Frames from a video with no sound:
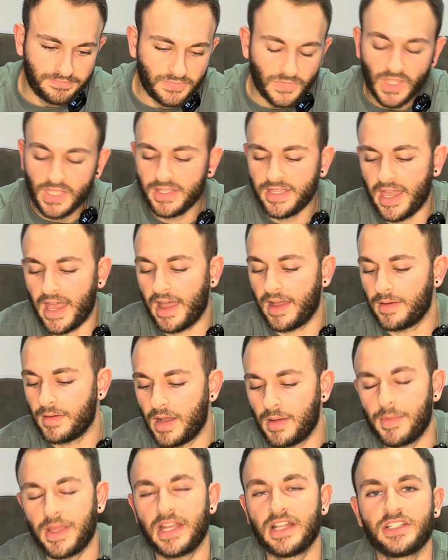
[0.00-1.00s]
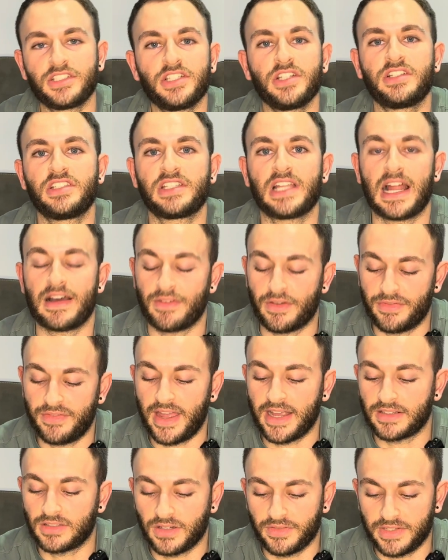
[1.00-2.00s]
yeah, I mean, it should still have
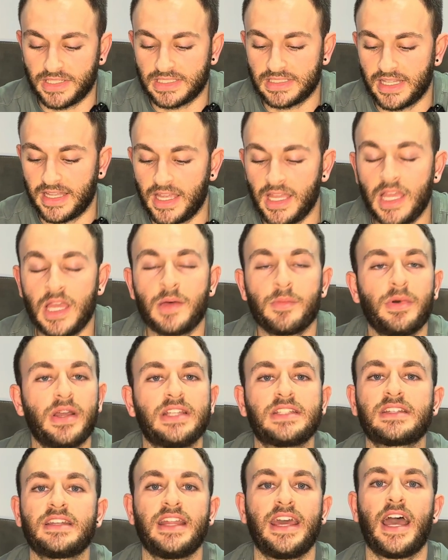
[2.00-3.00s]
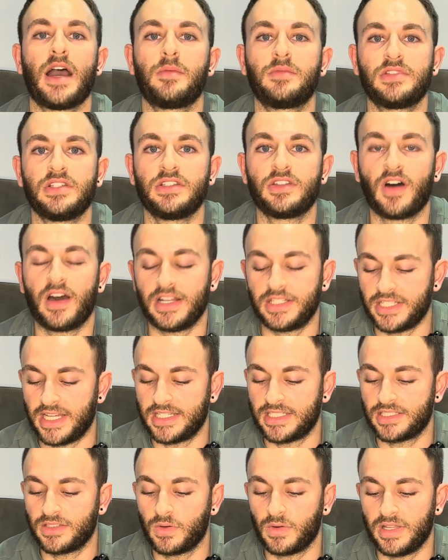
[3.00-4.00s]
effect, obviously, but it's going to help to
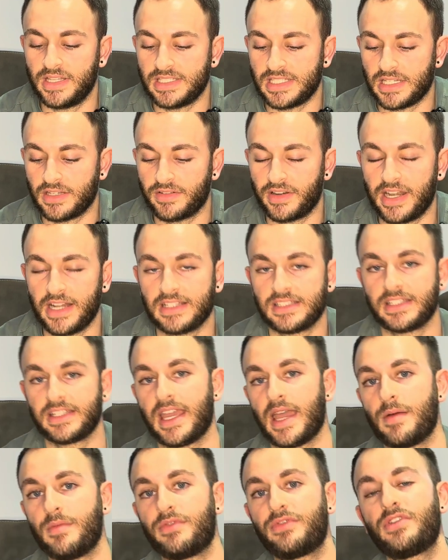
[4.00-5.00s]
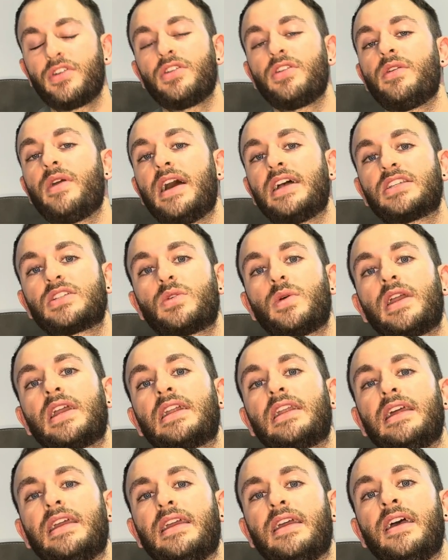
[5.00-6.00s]
digest all these ingredients and get them through you as
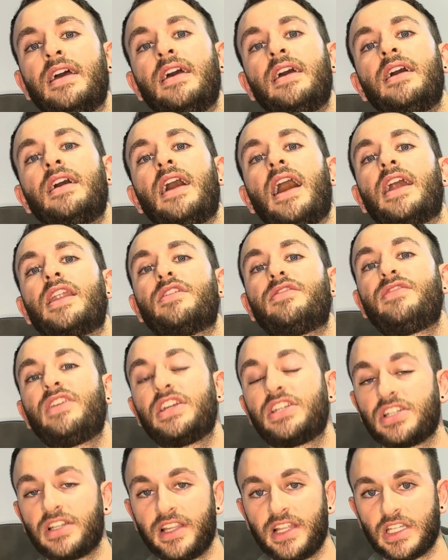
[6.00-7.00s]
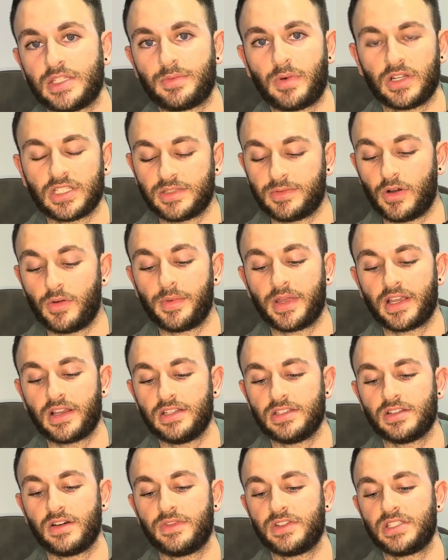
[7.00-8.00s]
quickly and efficiently as possible,
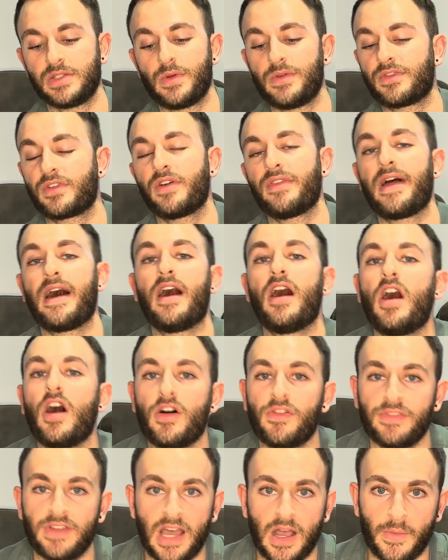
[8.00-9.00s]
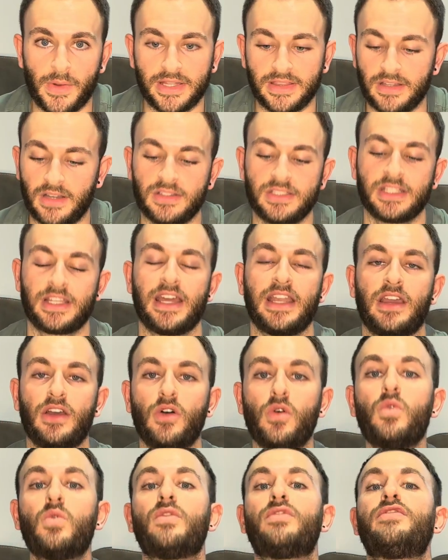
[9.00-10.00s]
because obviously we've got that half an hour window to get it
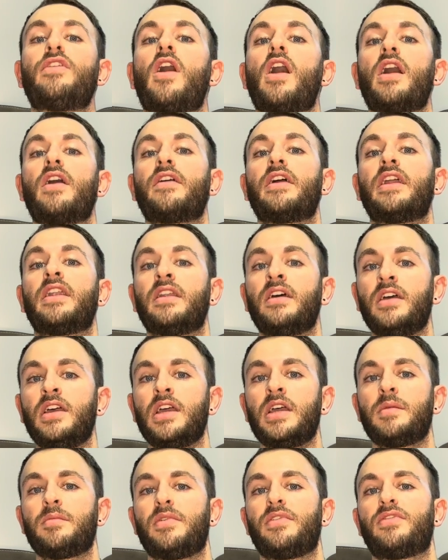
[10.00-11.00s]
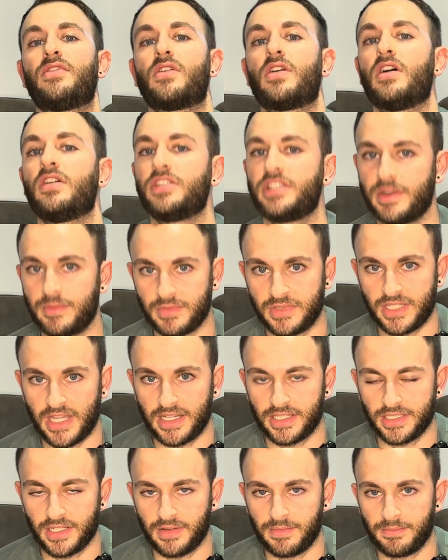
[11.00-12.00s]
all firing before our gym
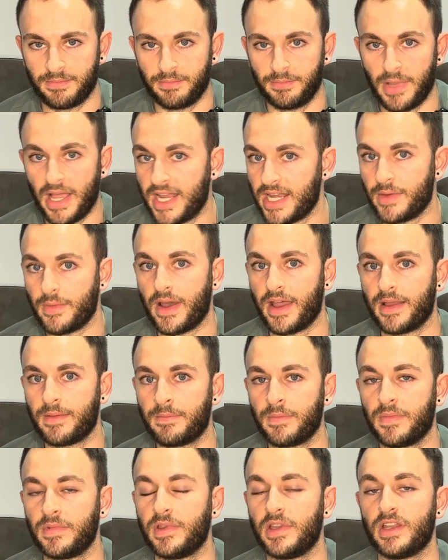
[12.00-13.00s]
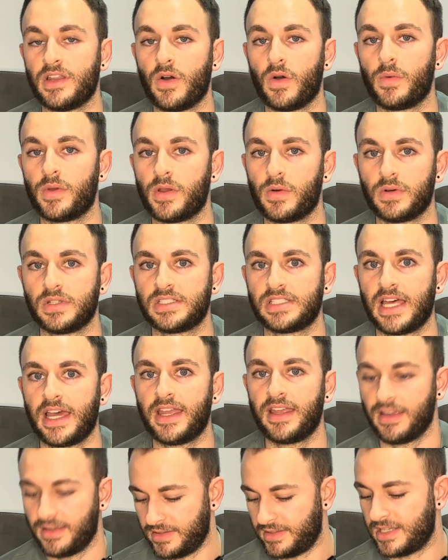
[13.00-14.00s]
session. But anyway, you know what we always
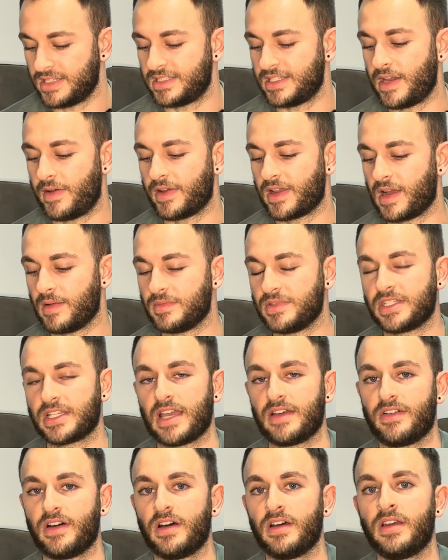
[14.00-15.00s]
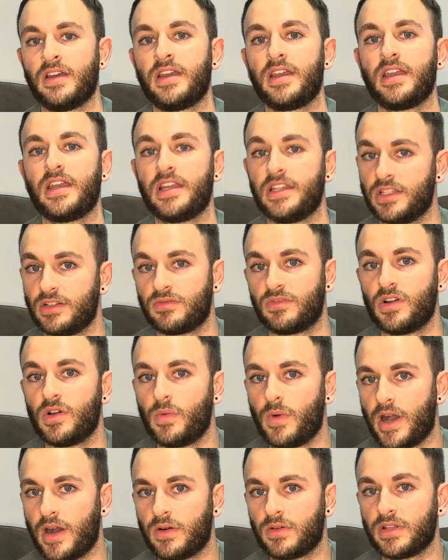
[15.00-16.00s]
say, let's see how it comes together in the real
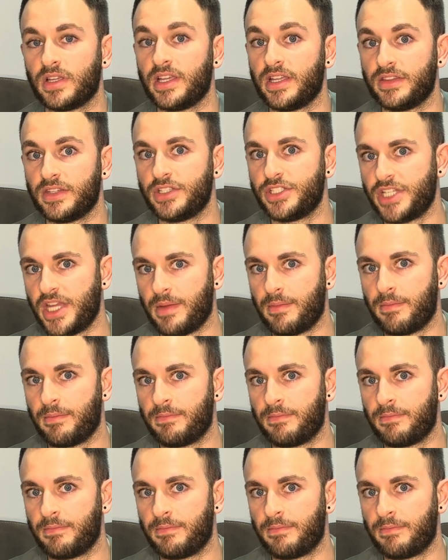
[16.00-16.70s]
world, in the gym.